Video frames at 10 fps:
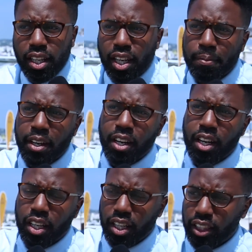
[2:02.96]
um, near
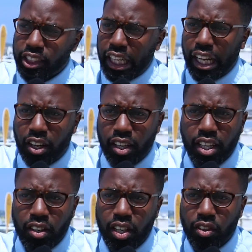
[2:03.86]
a, a checkout
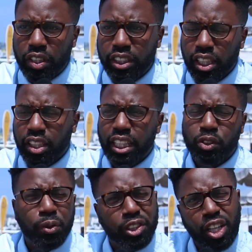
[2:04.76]
in a, in a, retailer.
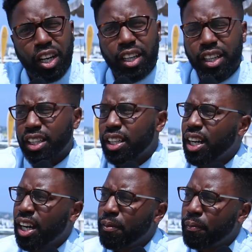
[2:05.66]
That's where we started.
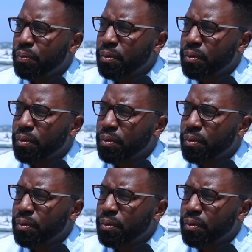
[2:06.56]
Um,